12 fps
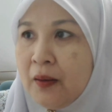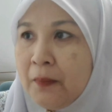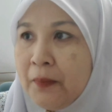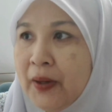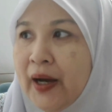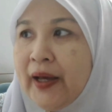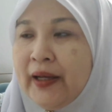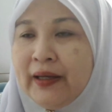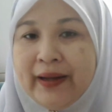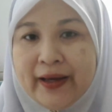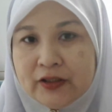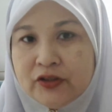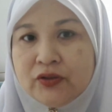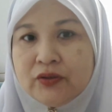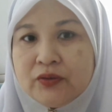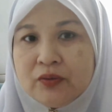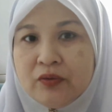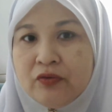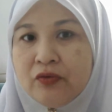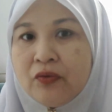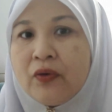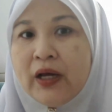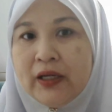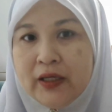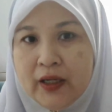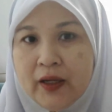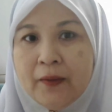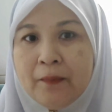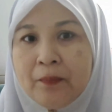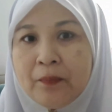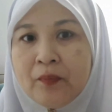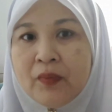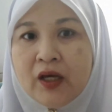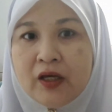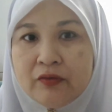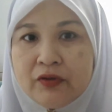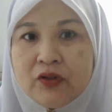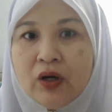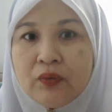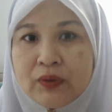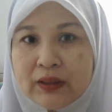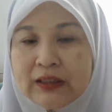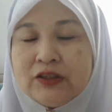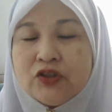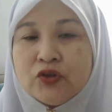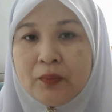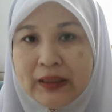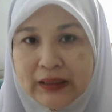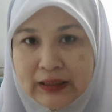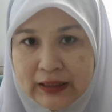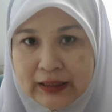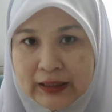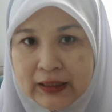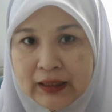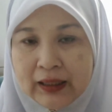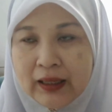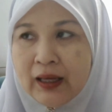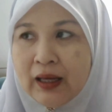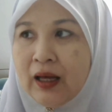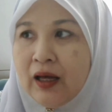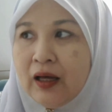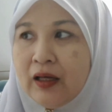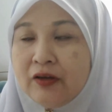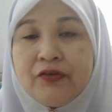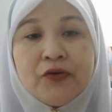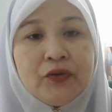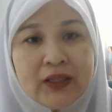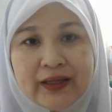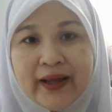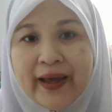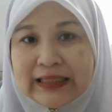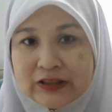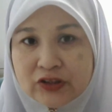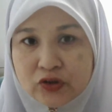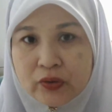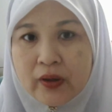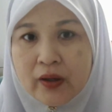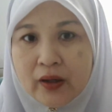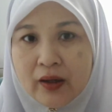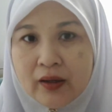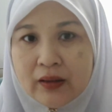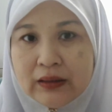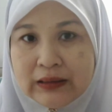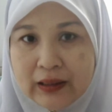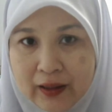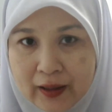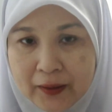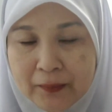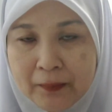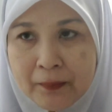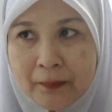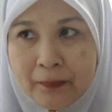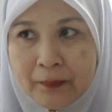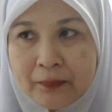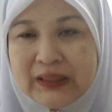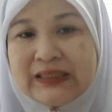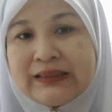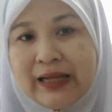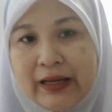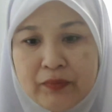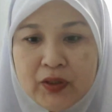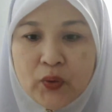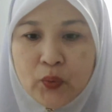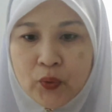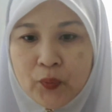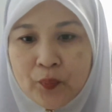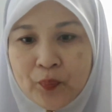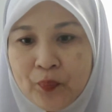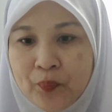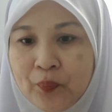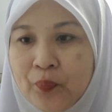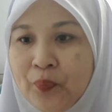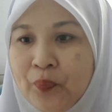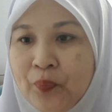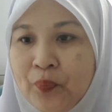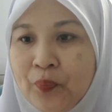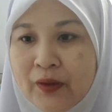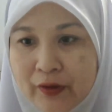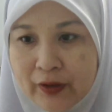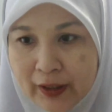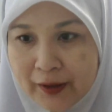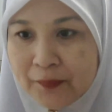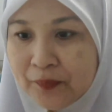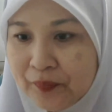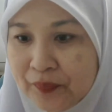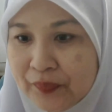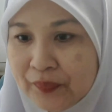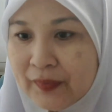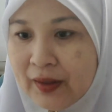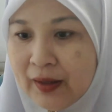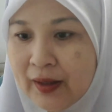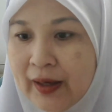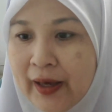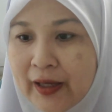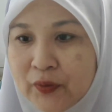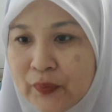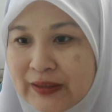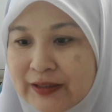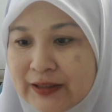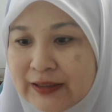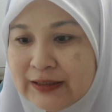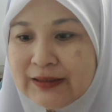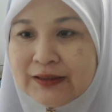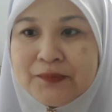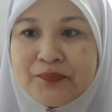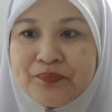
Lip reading: by next Friday, even though our class is on Monday. If you need extra time, please let me know. Okay, any questions